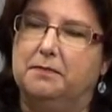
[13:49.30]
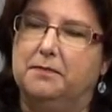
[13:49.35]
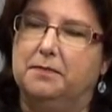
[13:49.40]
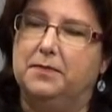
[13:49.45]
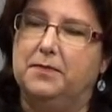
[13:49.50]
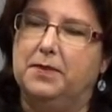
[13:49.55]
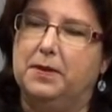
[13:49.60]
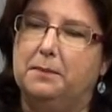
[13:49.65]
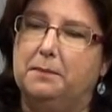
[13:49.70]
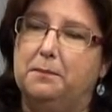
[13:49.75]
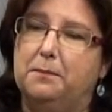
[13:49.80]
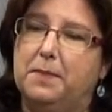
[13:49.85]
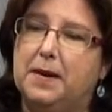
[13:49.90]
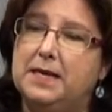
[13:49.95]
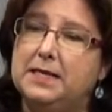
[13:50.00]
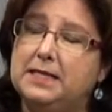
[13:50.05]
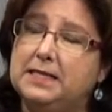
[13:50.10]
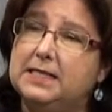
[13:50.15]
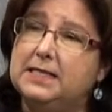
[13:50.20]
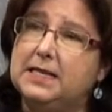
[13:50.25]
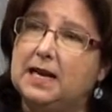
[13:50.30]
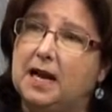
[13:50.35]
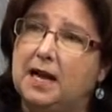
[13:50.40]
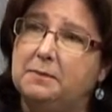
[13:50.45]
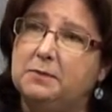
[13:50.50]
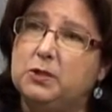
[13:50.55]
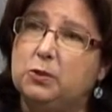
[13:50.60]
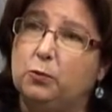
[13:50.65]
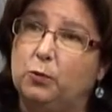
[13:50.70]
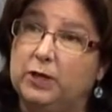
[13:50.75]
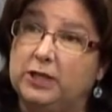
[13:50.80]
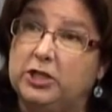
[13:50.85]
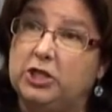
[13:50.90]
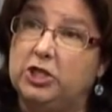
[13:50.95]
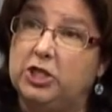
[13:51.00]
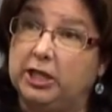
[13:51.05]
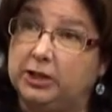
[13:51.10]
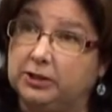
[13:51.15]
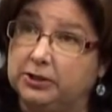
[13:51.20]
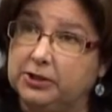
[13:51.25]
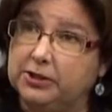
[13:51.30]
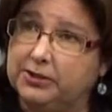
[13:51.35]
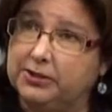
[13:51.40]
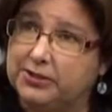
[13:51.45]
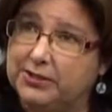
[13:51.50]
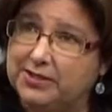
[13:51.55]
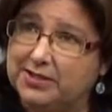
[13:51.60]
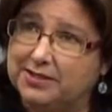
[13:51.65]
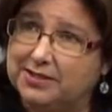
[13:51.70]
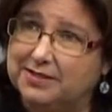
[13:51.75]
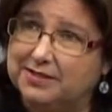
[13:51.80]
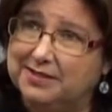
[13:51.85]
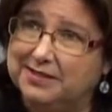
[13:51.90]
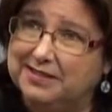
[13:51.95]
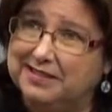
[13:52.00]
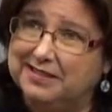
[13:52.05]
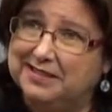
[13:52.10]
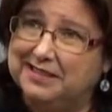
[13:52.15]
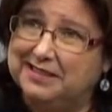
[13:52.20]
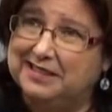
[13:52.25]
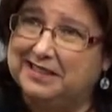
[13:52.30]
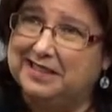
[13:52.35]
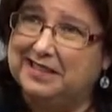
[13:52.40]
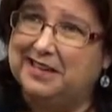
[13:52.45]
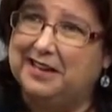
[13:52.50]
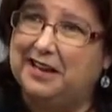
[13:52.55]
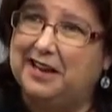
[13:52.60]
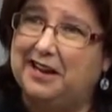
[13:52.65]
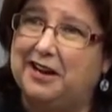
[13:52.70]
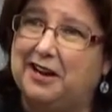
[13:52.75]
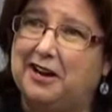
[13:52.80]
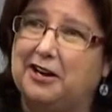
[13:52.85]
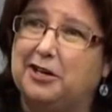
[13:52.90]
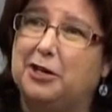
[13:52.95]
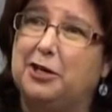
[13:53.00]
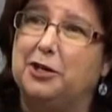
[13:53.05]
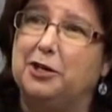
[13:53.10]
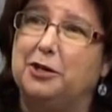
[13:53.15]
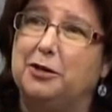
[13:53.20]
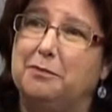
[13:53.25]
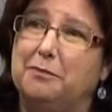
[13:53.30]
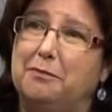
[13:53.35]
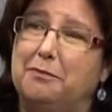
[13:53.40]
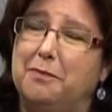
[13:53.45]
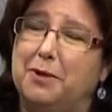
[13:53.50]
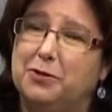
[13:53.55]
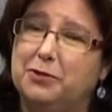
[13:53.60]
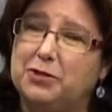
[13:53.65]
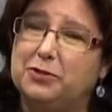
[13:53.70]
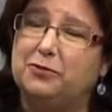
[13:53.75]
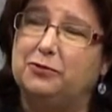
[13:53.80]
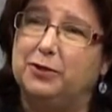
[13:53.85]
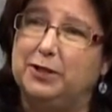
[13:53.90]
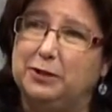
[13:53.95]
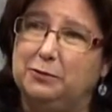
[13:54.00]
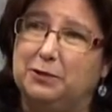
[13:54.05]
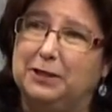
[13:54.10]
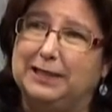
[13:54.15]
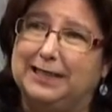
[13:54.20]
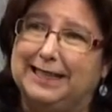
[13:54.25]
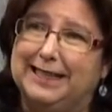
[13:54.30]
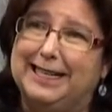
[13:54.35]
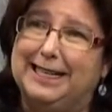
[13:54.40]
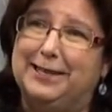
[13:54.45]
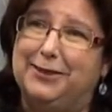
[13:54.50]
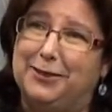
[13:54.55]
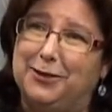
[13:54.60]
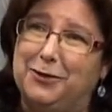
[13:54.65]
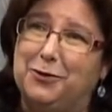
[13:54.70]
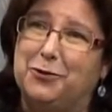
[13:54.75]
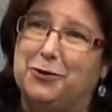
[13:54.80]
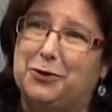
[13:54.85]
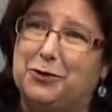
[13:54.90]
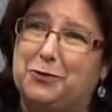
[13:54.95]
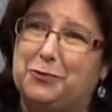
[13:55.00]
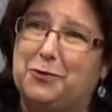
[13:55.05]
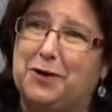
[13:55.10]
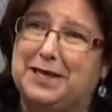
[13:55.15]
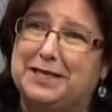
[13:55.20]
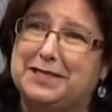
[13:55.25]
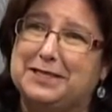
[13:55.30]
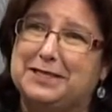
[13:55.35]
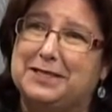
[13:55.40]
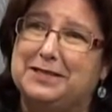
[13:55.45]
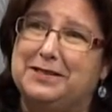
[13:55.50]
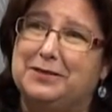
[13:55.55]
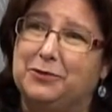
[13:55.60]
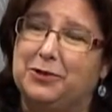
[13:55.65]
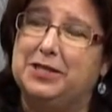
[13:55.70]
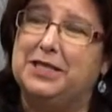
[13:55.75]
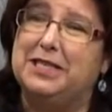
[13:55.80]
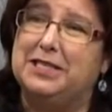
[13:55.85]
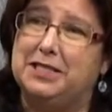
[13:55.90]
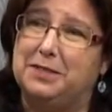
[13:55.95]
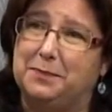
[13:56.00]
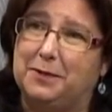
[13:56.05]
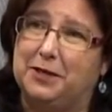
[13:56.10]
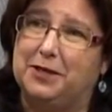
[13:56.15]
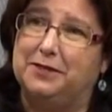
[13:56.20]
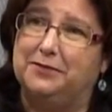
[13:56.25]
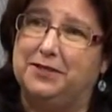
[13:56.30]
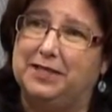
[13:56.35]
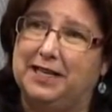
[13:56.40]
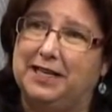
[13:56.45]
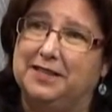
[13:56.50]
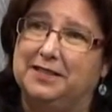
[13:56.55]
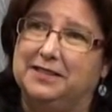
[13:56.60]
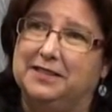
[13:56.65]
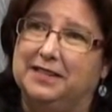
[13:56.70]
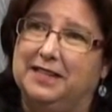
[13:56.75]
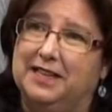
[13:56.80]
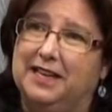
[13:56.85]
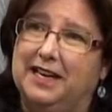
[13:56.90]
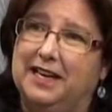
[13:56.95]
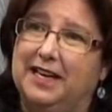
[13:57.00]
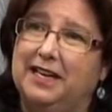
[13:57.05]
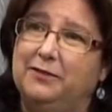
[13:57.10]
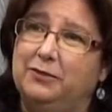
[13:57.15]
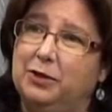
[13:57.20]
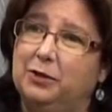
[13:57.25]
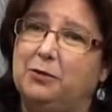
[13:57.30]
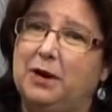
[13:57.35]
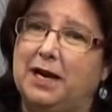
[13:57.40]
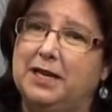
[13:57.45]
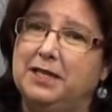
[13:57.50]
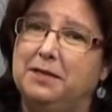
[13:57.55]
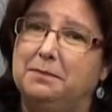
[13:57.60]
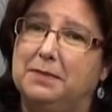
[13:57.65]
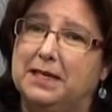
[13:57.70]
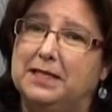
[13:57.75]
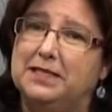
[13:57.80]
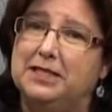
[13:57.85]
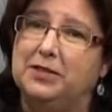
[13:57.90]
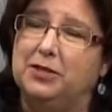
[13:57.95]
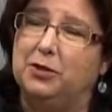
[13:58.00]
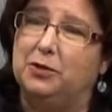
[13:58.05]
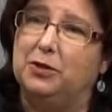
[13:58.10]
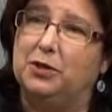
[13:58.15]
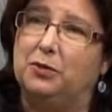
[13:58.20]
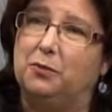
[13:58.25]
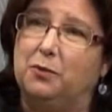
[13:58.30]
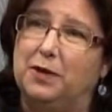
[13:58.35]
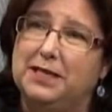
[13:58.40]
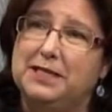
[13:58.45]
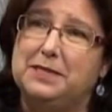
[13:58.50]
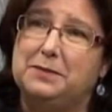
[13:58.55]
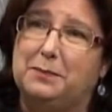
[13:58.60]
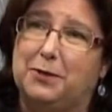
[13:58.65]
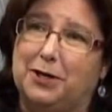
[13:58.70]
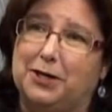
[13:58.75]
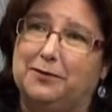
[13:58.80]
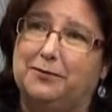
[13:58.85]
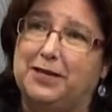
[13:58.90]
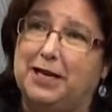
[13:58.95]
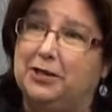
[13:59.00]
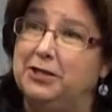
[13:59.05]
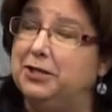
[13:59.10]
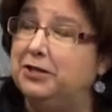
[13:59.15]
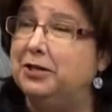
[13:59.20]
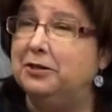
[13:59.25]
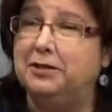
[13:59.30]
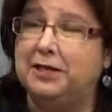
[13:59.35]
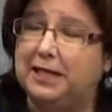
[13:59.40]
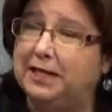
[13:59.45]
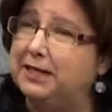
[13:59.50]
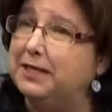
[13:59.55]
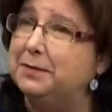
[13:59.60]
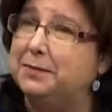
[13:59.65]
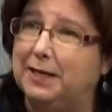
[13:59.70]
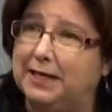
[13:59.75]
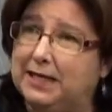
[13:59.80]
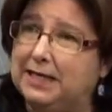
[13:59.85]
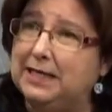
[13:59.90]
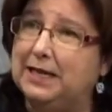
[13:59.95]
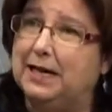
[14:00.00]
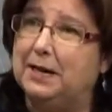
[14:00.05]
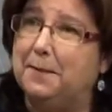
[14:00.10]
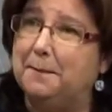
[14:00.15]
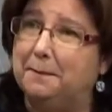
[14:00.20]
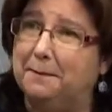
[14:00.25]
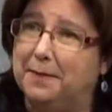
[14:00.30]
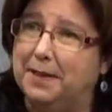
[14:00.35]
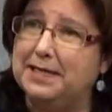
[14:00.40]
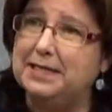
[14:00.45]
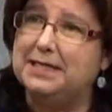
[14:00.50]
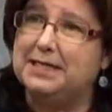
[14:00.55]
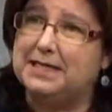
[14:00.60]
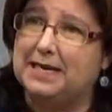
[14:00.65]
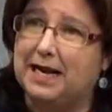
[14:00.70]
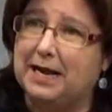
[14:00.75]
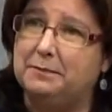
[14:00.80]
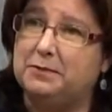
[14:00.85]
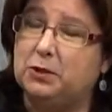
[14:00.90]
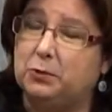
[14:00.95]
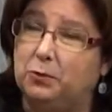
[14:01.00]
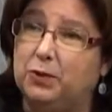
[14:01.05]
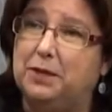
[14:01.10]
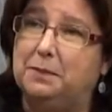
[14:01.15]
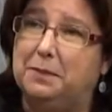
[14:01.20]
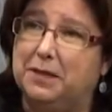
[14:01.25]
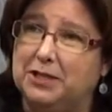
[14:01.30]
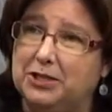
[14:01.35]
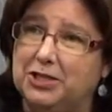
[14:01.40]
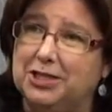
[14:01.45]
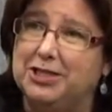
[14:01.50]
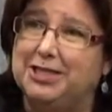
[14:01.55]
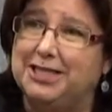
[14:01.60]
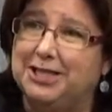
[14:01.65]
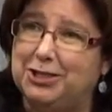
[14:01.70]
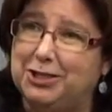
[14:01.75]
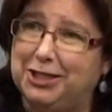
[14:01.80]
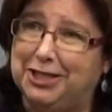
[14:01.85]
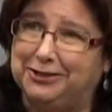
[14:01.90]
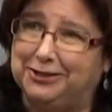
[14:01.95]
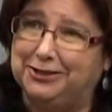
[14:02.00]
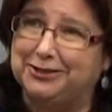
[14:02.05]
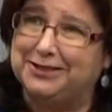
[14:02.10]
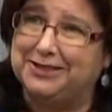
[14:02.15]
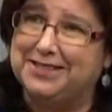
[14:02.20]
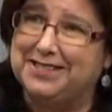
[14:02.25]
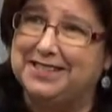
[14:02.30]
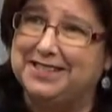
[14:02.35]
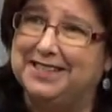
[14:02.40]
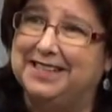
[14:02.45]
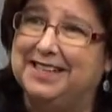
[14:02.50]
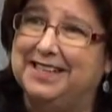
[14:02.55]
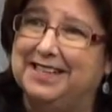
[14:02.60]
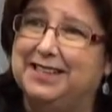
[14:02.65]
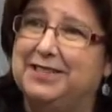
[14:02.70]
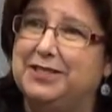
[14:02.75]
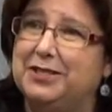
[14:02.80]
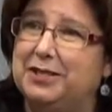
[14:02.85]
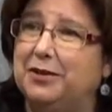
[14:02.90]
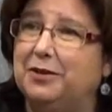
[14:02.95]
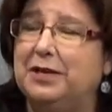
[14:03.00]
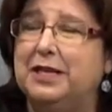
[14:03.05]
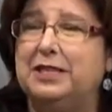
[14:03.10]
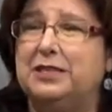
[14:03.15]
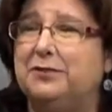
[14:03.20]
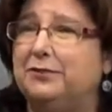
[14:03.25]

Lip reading: the bus stops with shelters occur most frequently in the northeast part of town. If you ride the bus in the northwest part of town, you don't get as many bus stops with benches and shelters. So it's